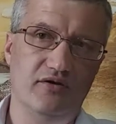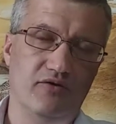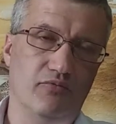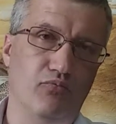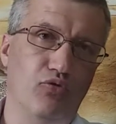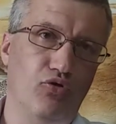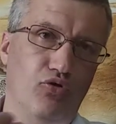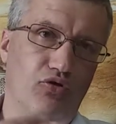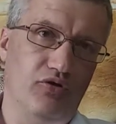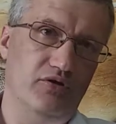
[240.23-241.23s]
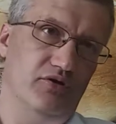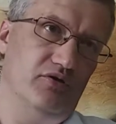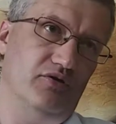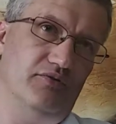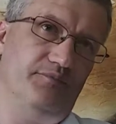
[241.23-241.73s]
more
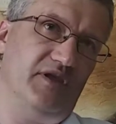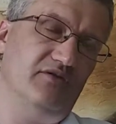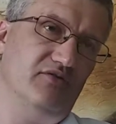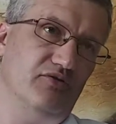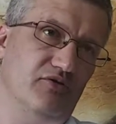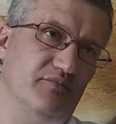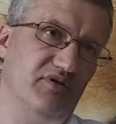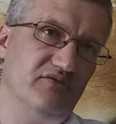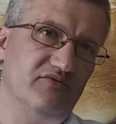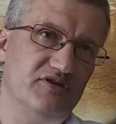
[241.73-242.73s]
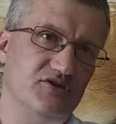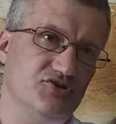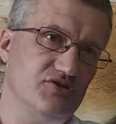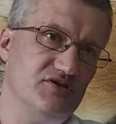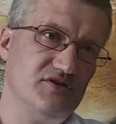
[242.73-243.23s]
Indo-European
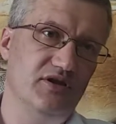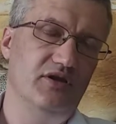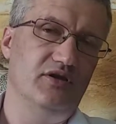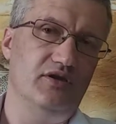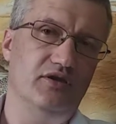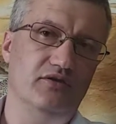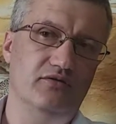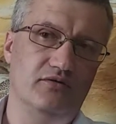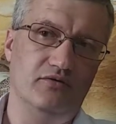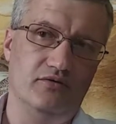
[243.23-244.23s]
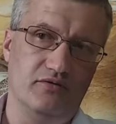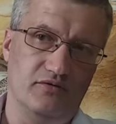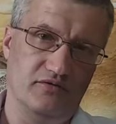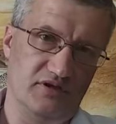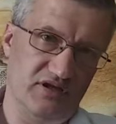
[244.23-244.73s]
traditions, in
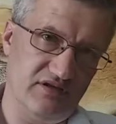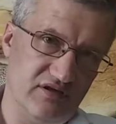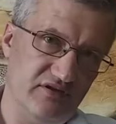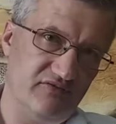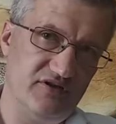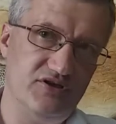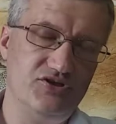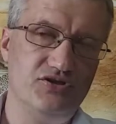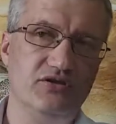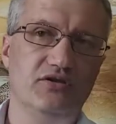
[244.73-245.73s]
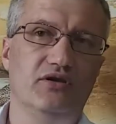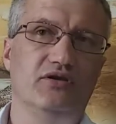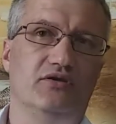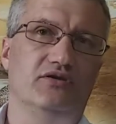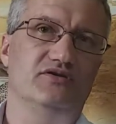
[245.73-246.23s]
the Hittite tradition,
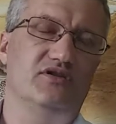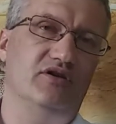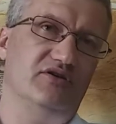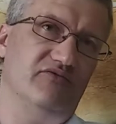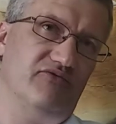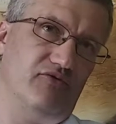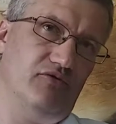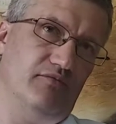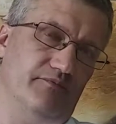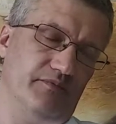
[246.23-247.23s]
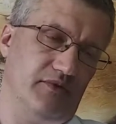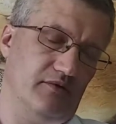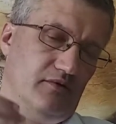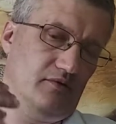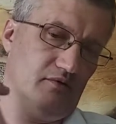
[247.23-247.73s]
starting from
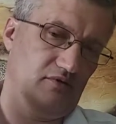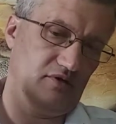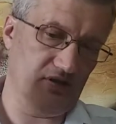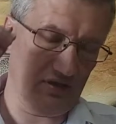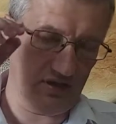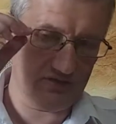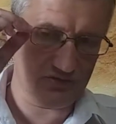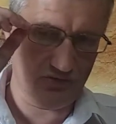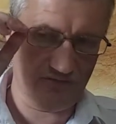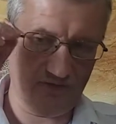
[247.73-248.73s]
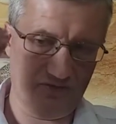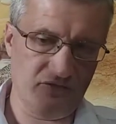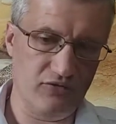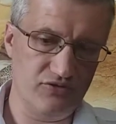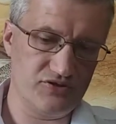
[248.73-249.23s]
the end of the
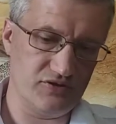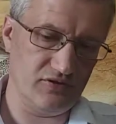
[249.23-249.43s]
3rd